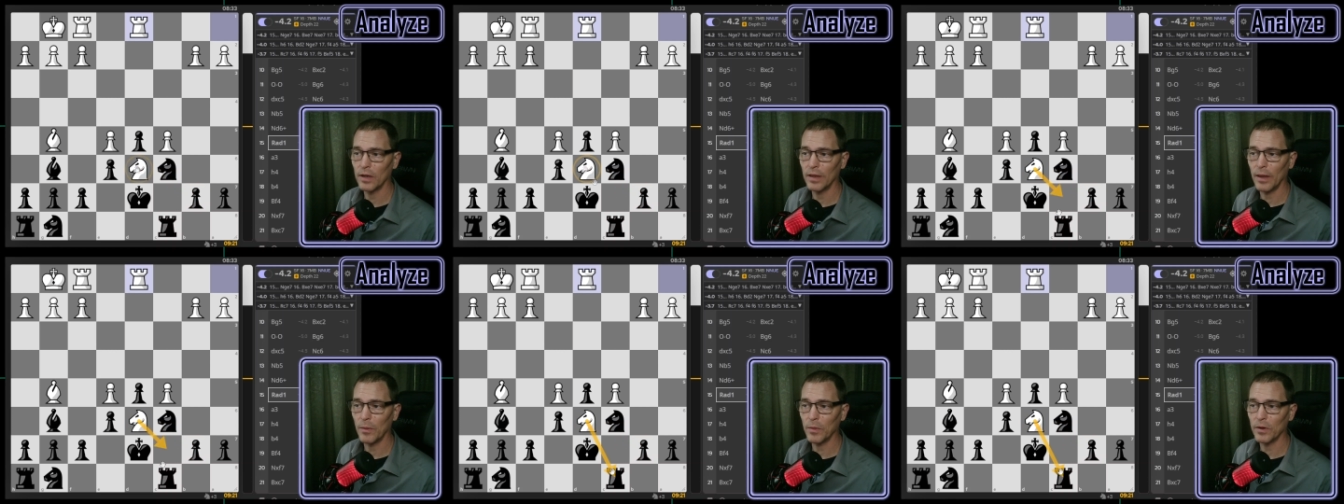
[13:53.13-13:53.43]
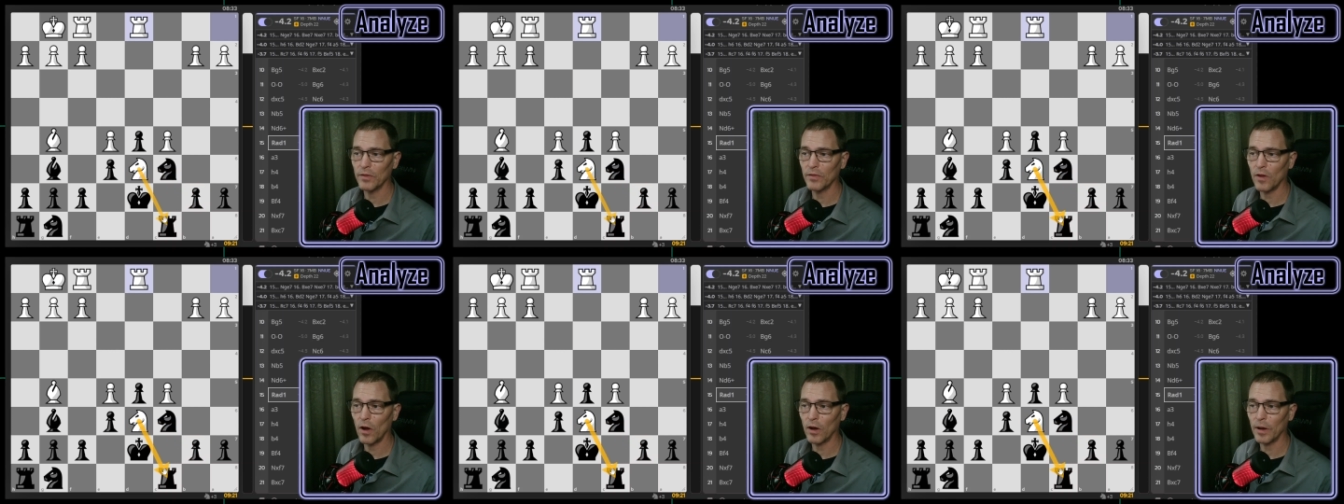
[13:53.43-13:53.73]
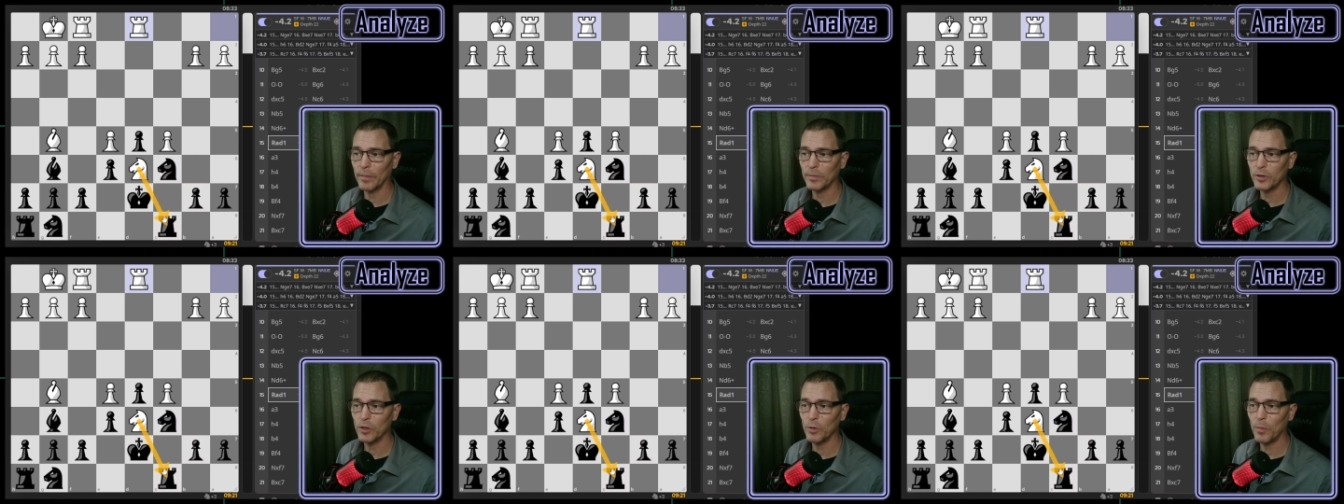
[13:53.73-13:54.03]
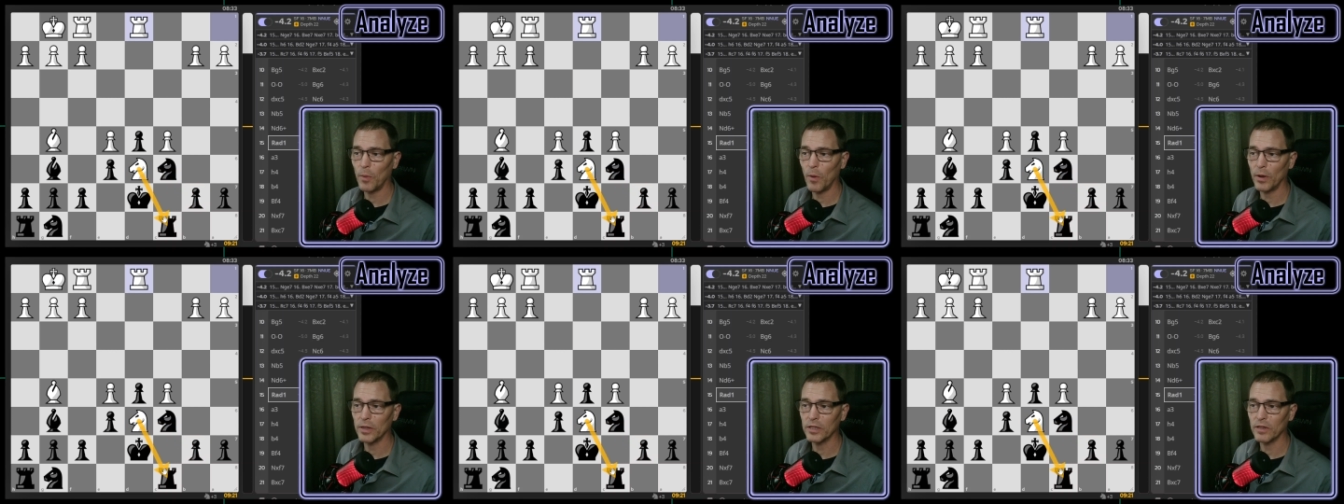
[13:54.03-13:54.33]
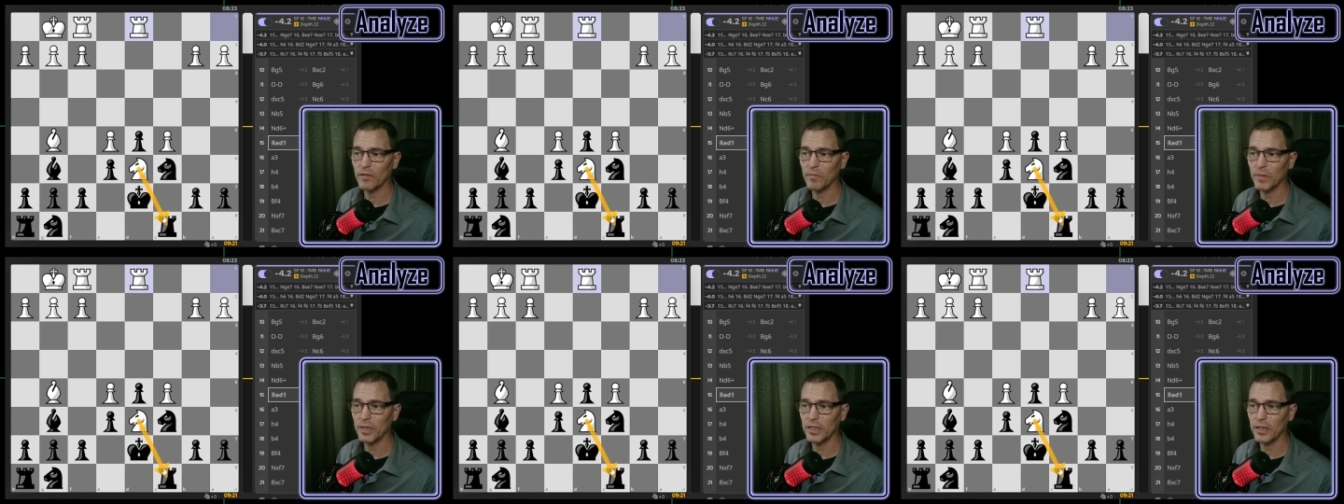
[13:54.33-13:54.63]
They would have gone up two
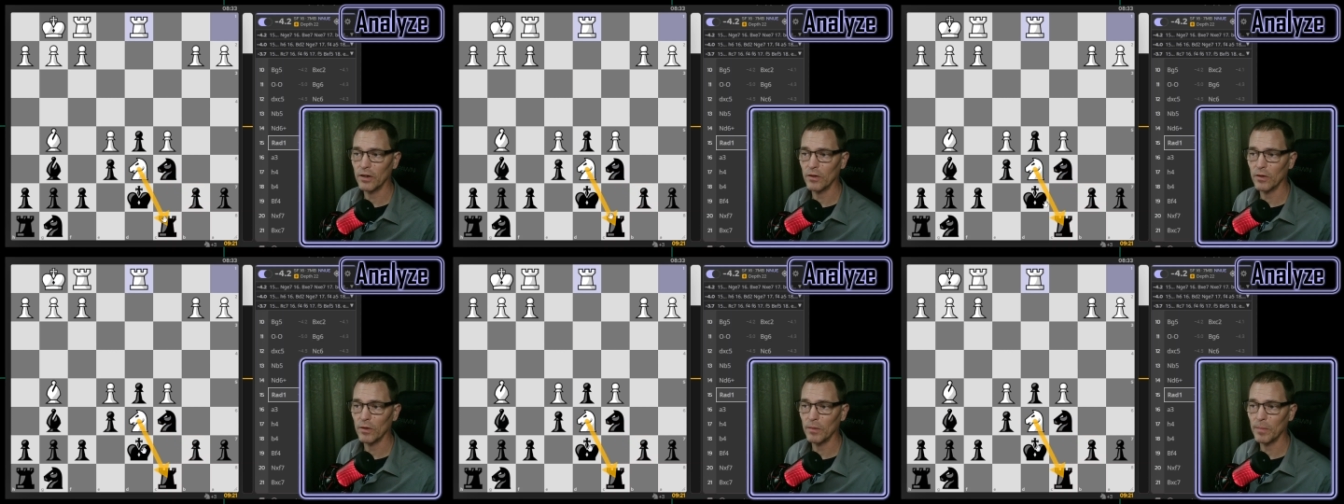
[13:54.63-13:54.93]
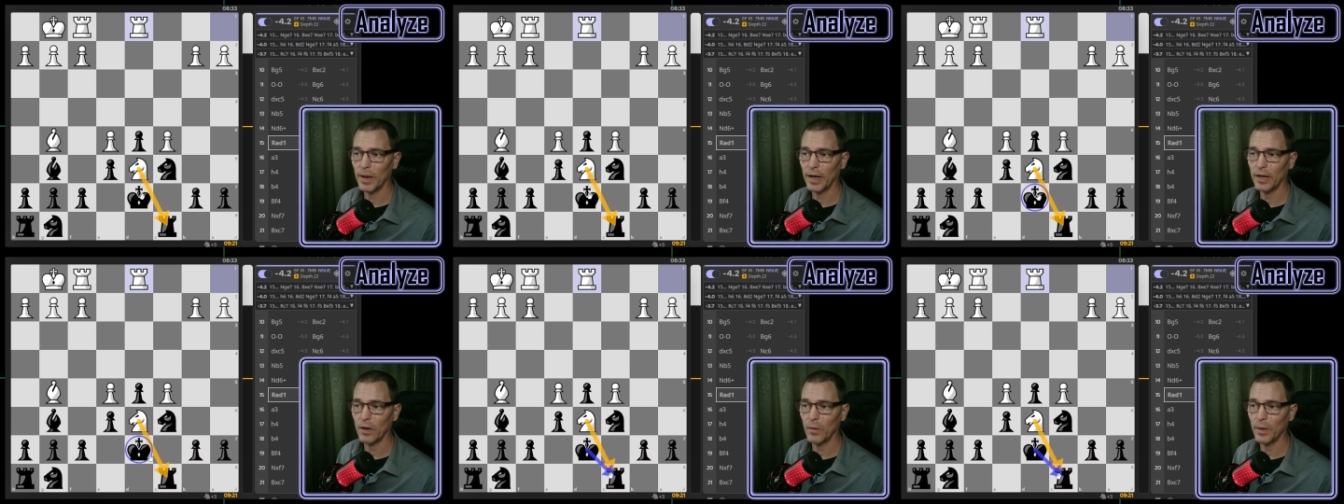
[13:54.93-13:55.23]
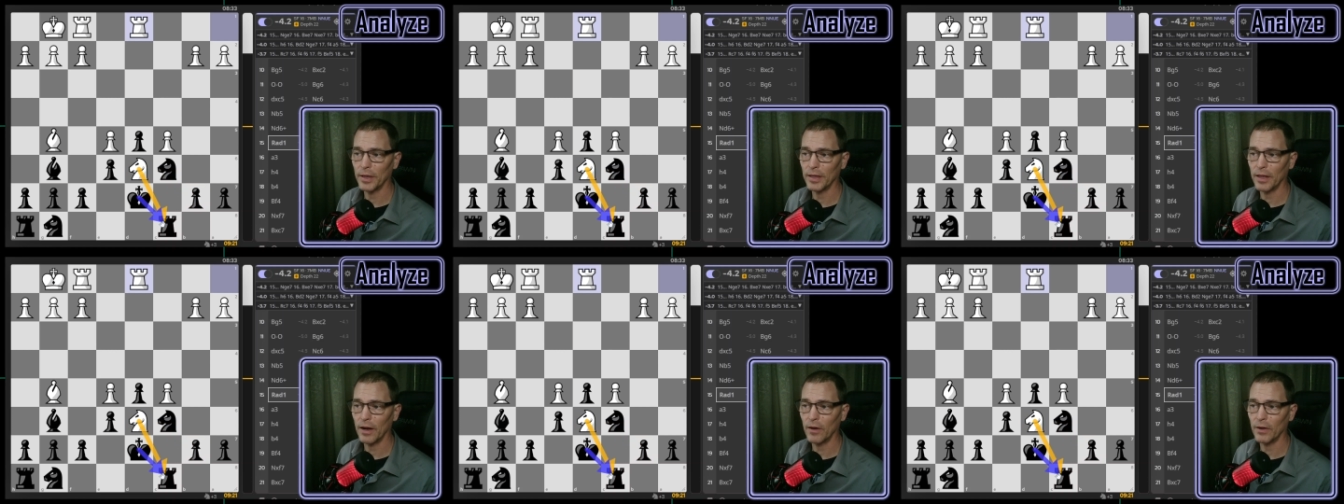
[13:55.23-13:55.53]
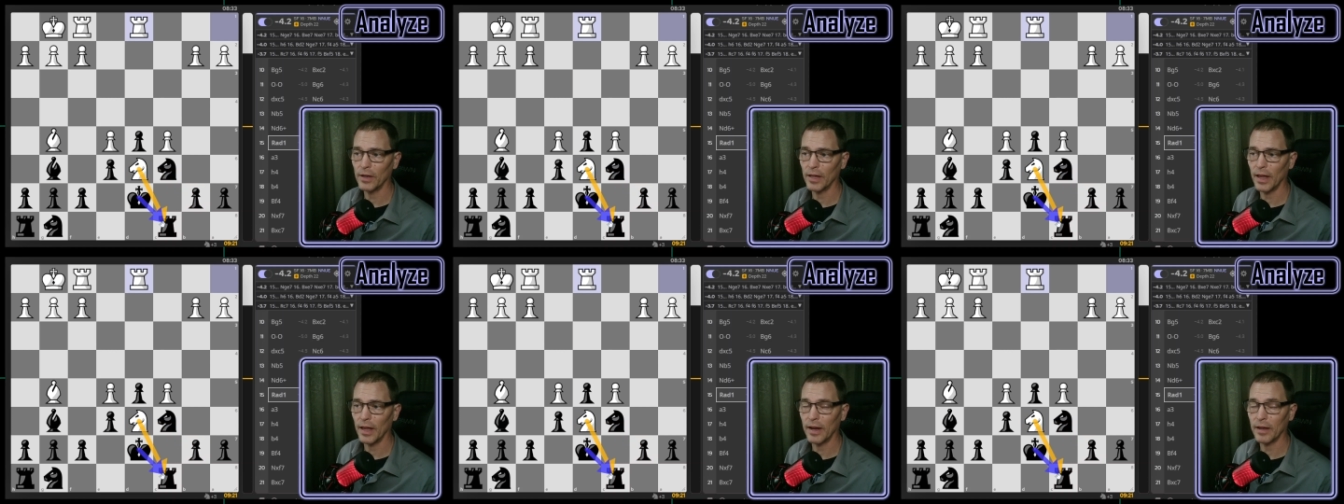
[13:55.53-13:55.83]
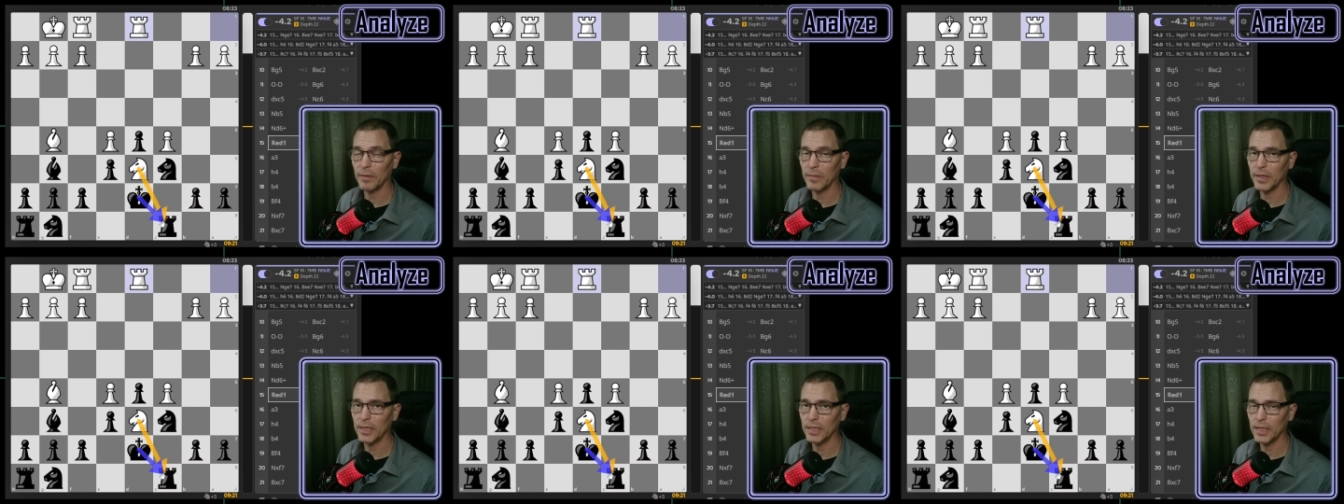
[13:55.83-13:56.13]
points of material by going there and
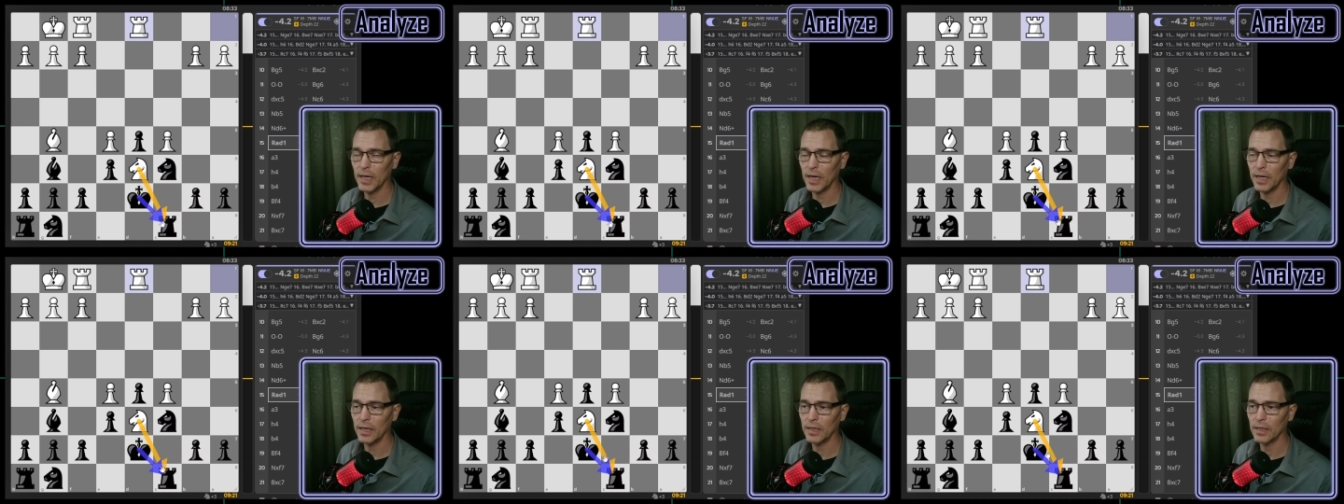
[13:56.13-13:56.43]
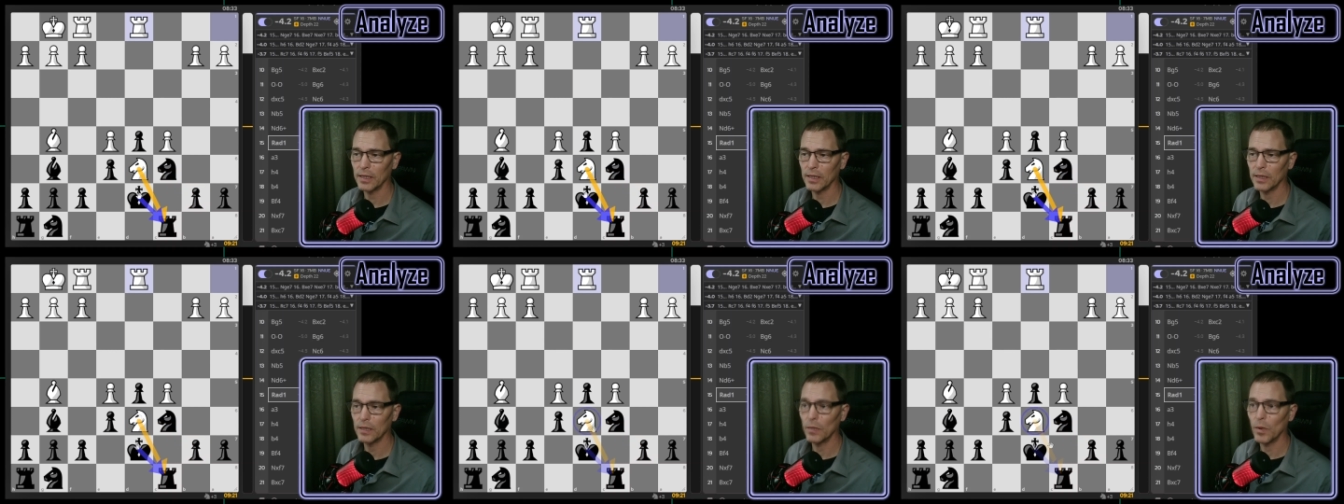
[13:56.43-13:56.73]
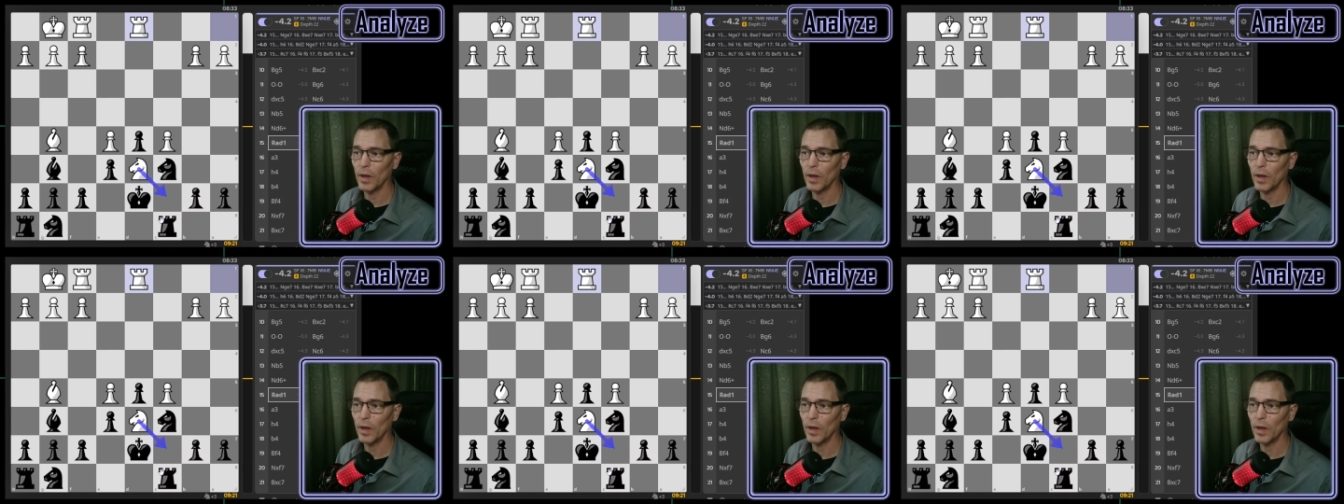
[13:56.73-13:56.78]
letting me take.